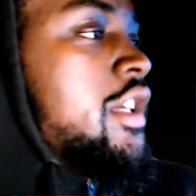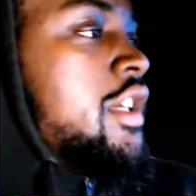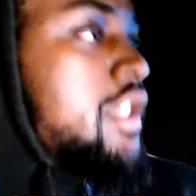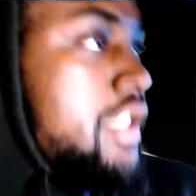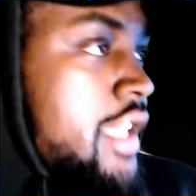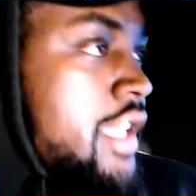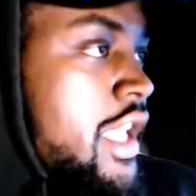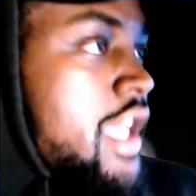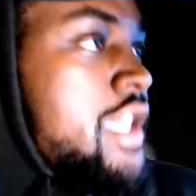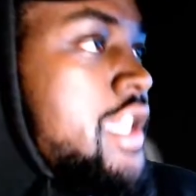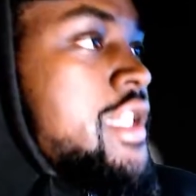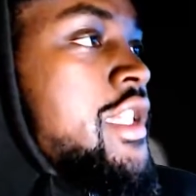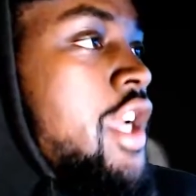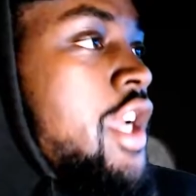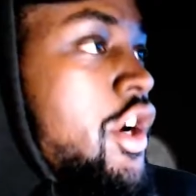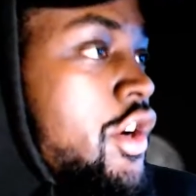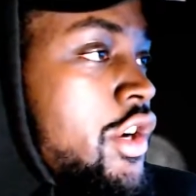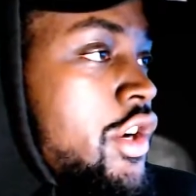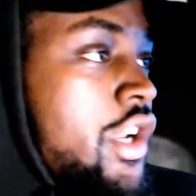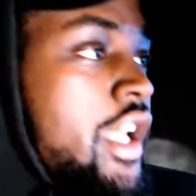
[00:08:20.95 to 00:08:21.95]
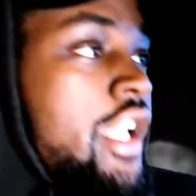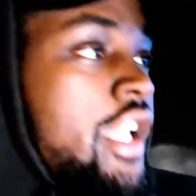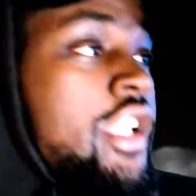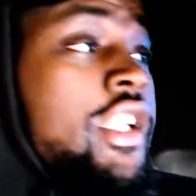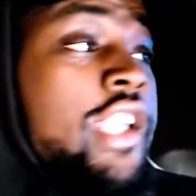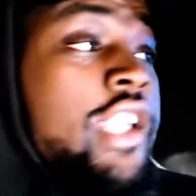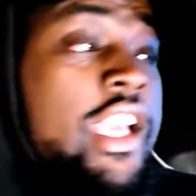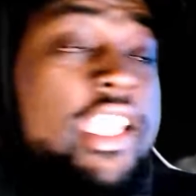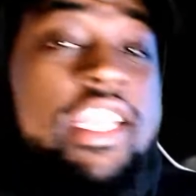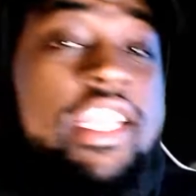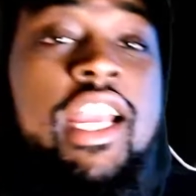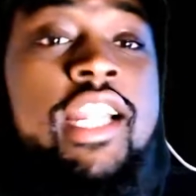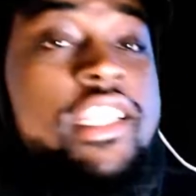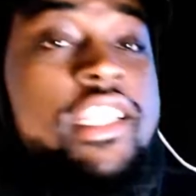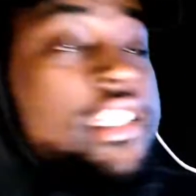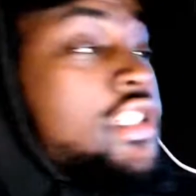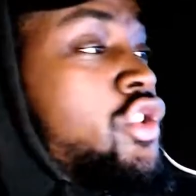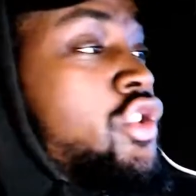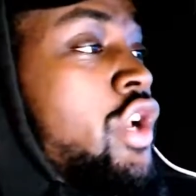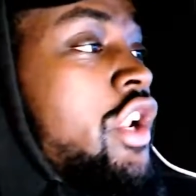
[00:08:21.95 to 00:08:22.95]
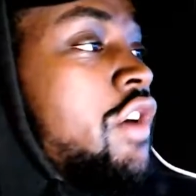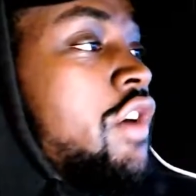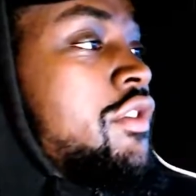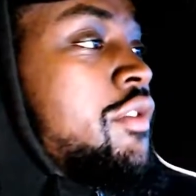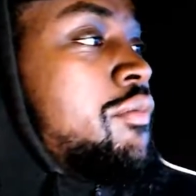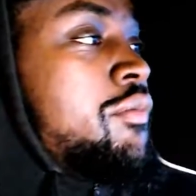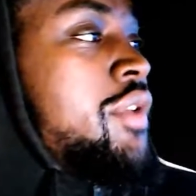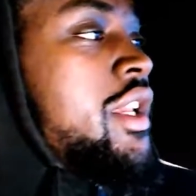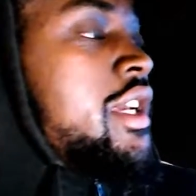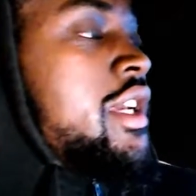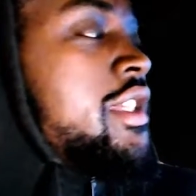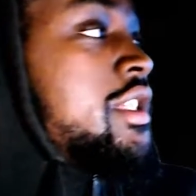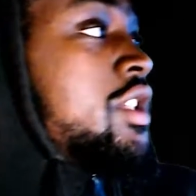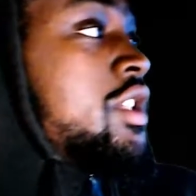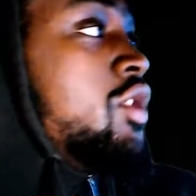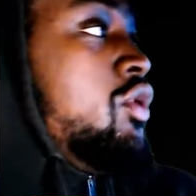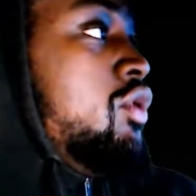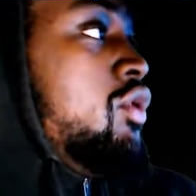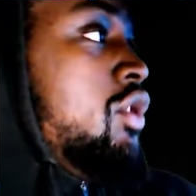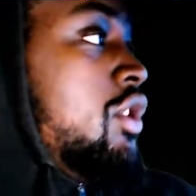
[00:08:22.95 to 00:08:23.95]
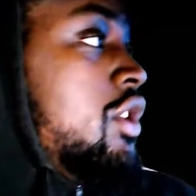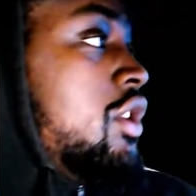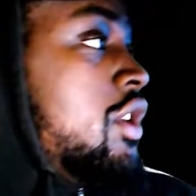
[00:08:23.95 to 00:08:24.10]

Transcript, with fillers: Yes, sir. It looked like he got this straight out the P S two,